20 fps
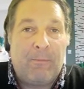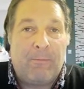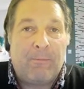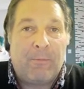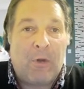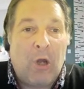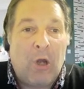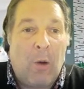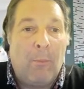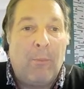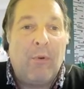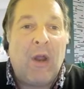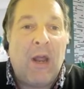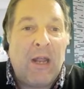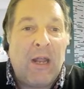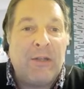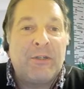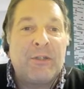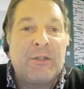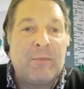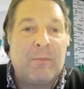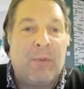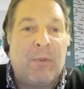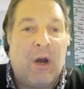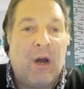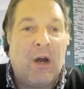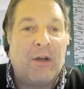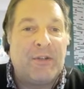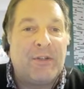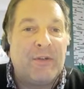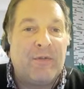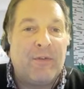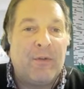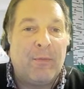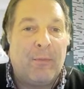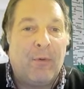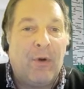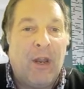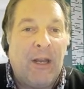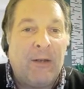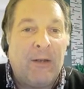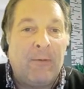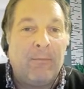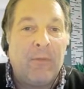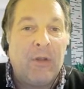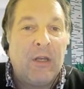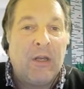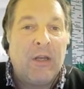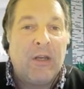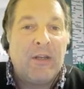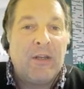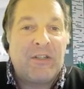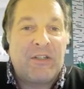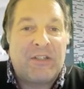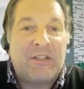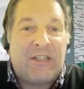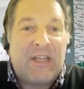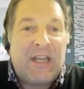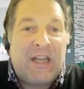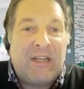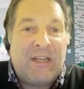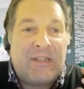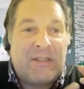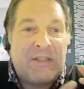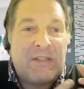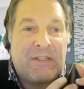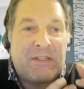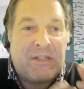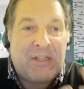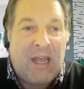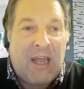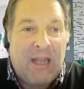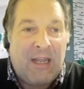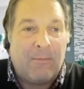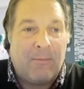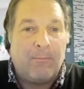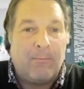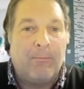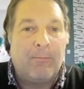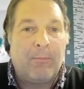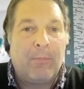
comprehension part of the brain stays the same,